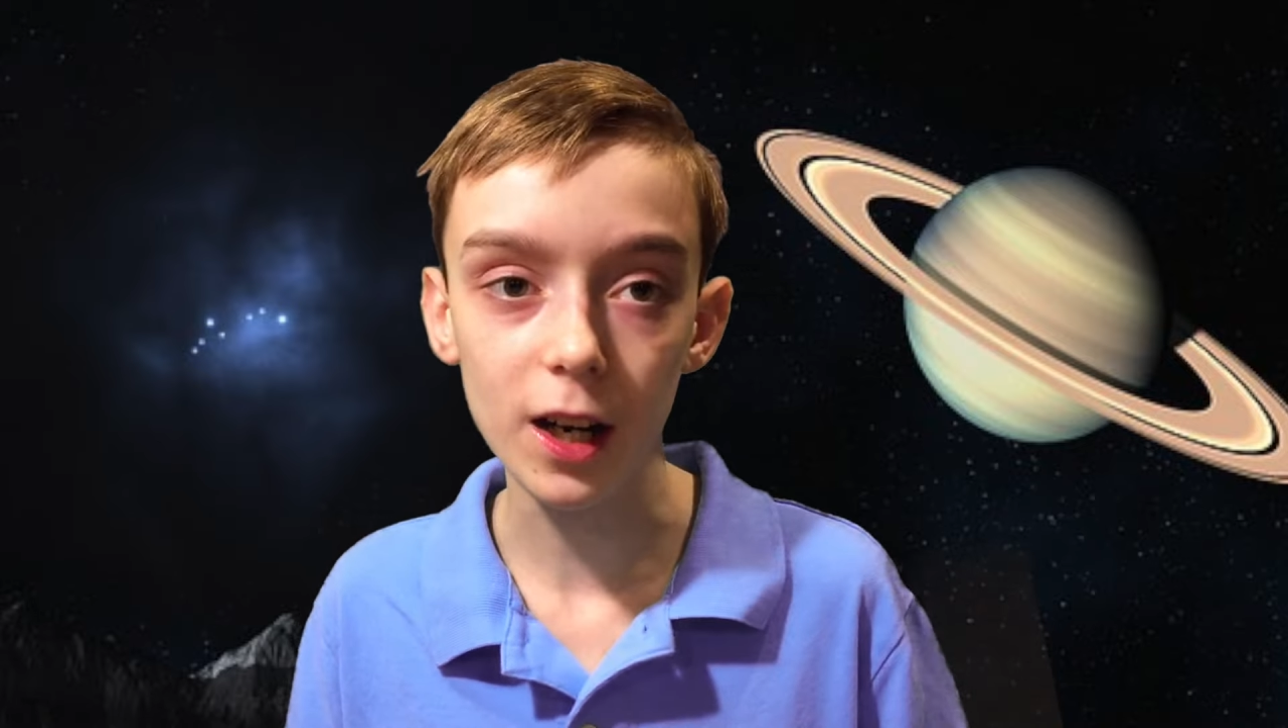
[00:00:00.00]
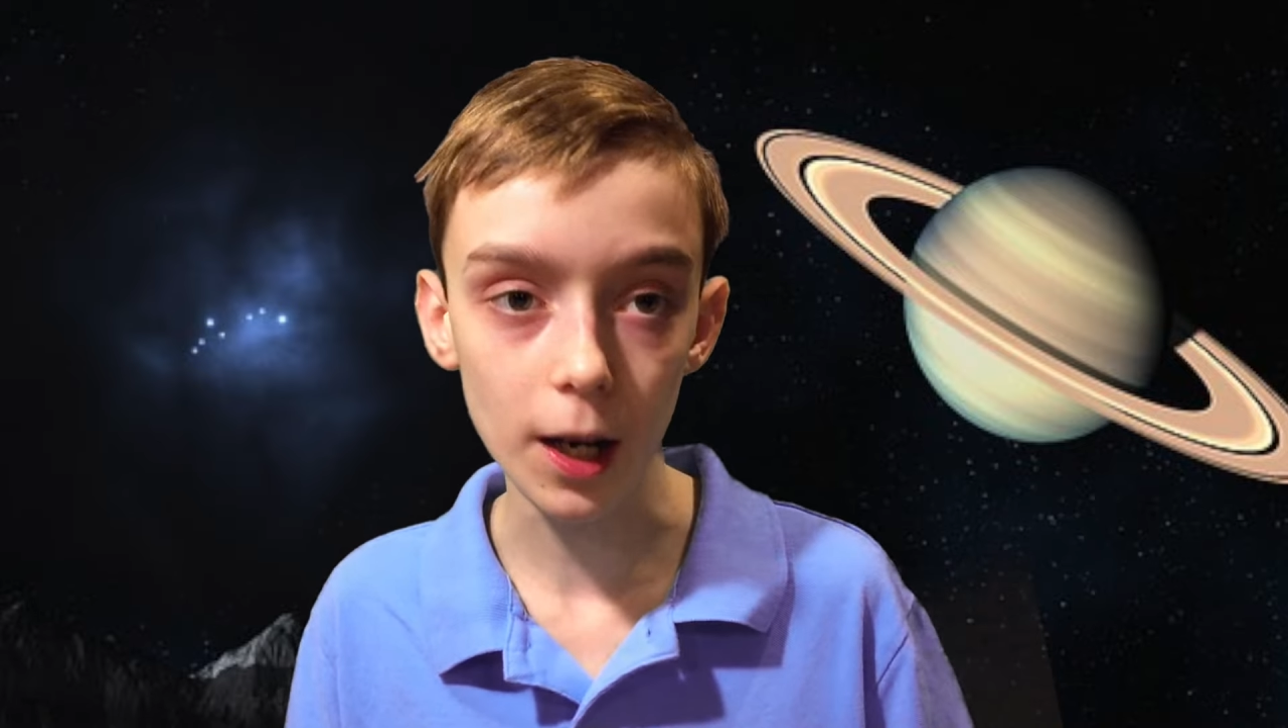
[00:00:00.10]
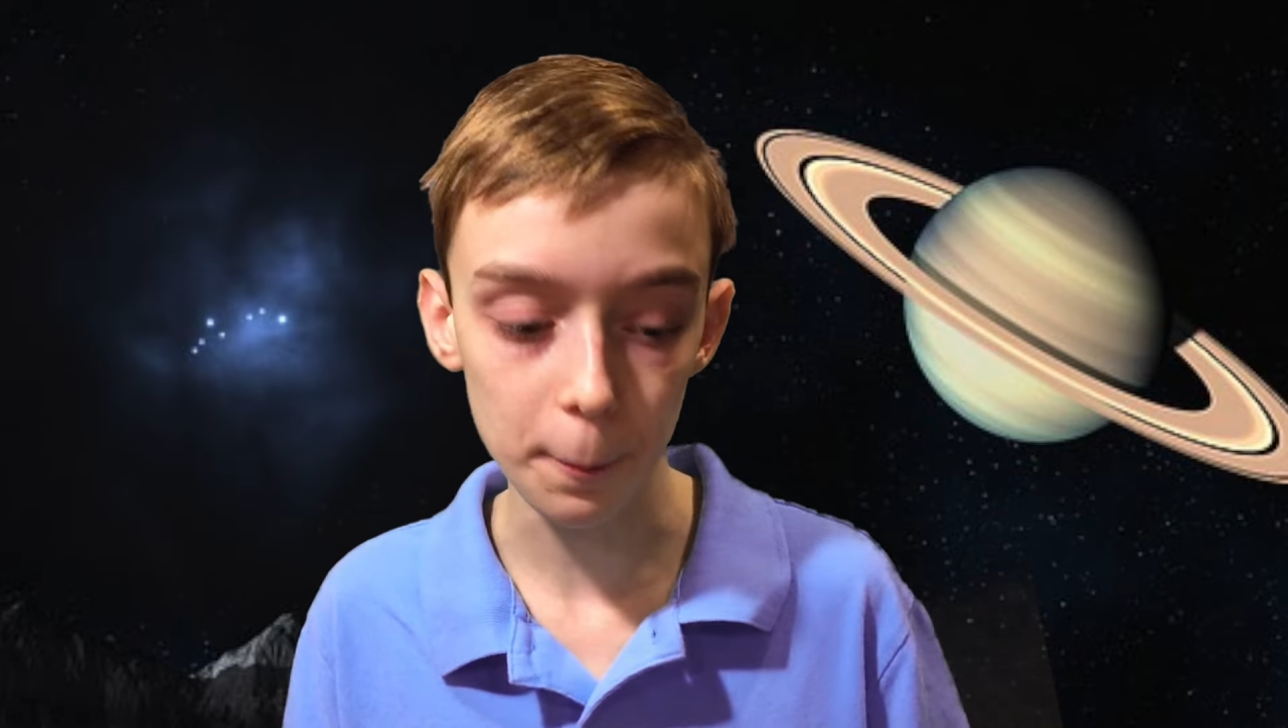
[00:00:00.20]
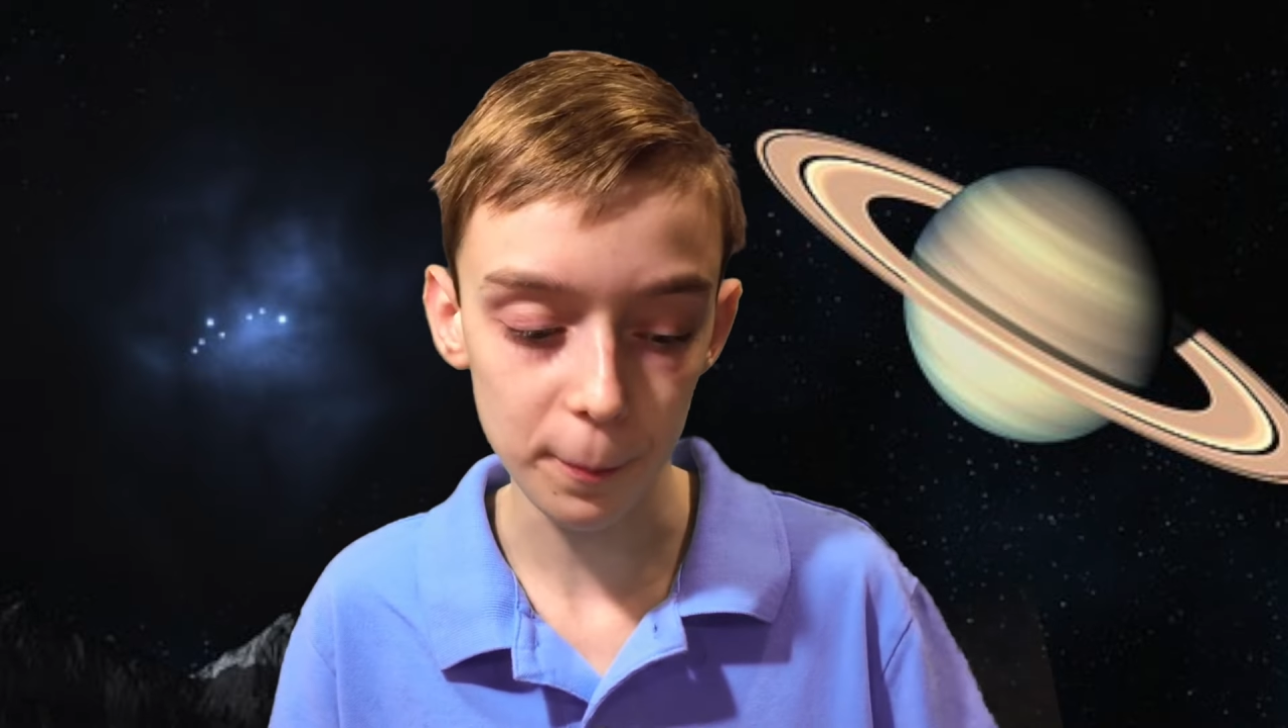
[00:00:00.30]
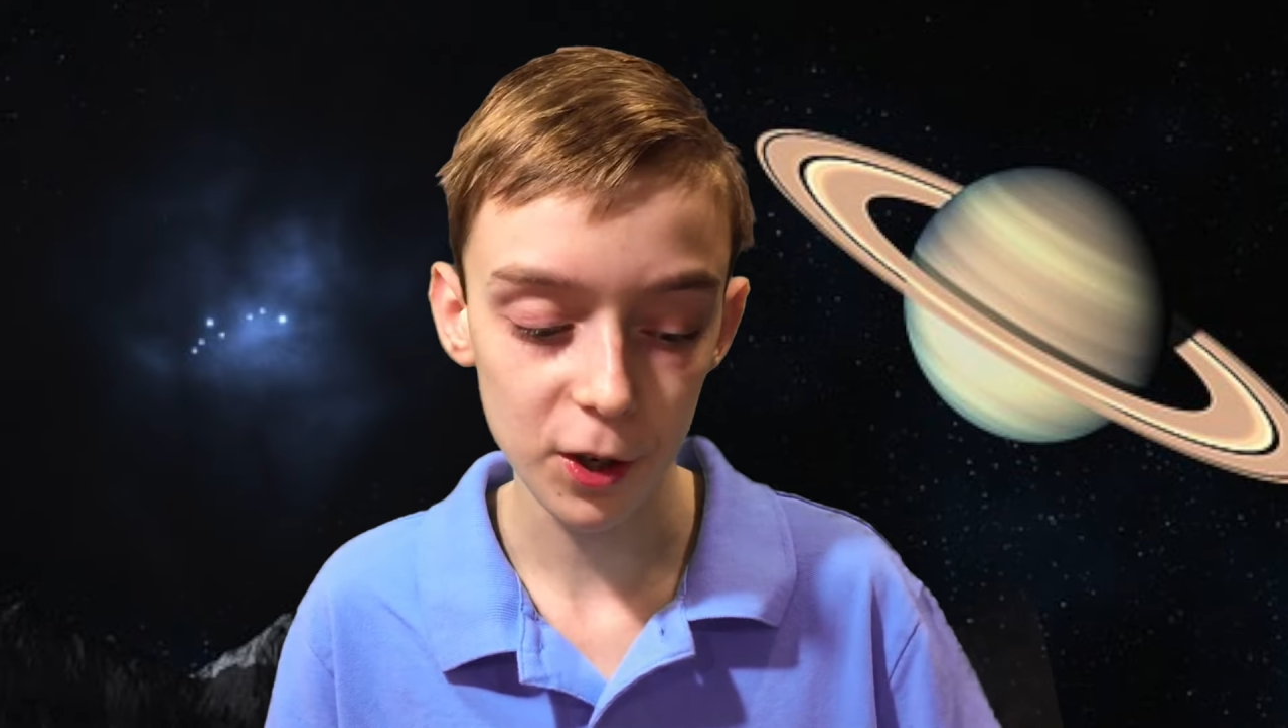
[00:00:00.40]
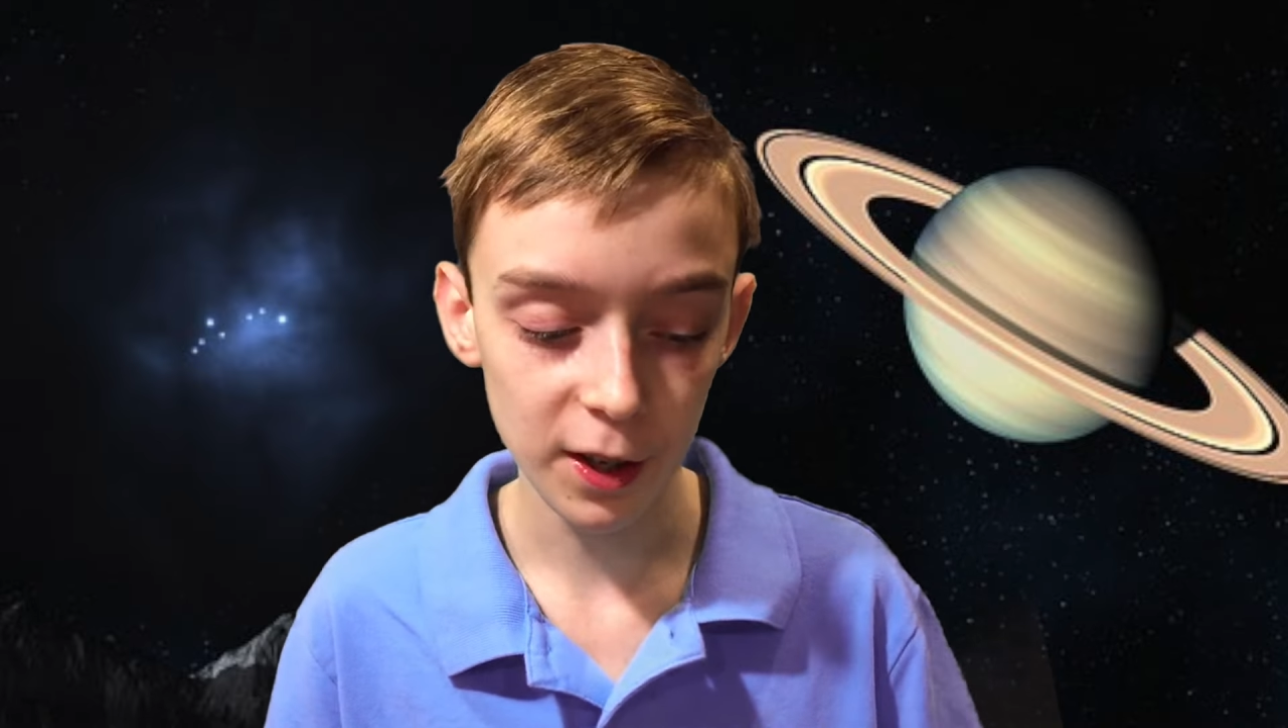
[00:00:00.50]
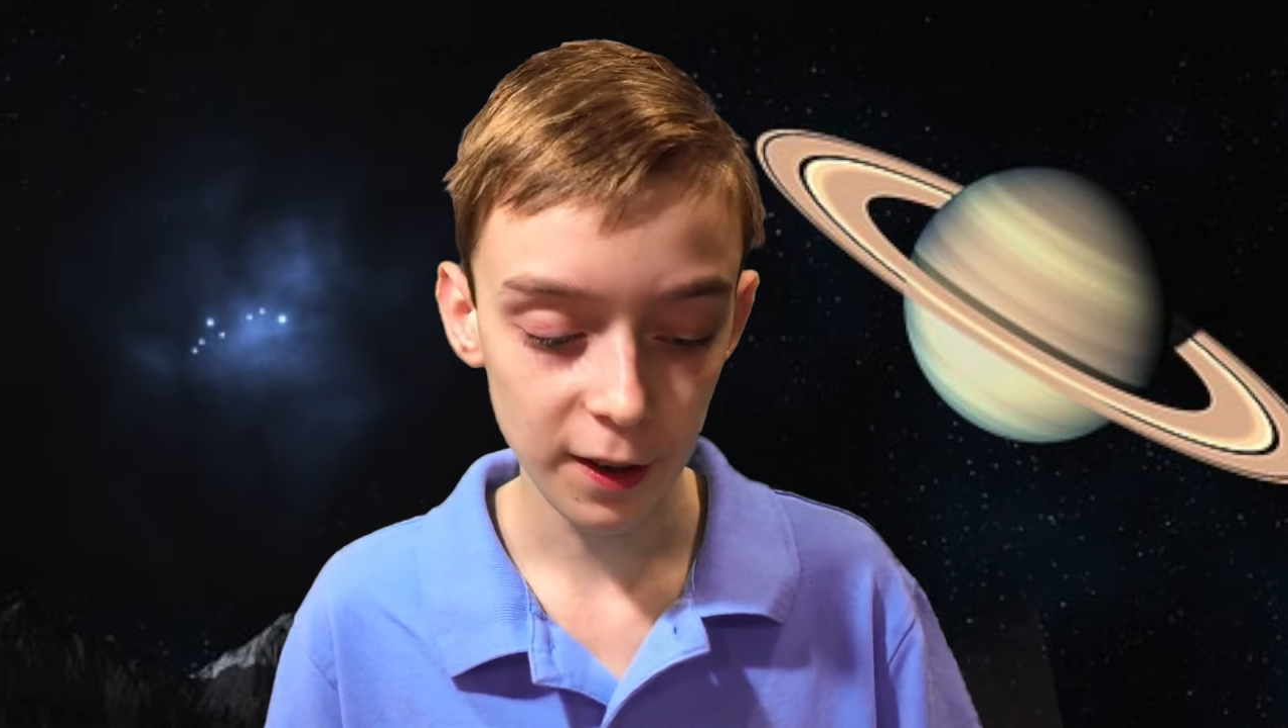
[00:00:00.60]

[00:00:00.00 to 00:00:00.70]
up.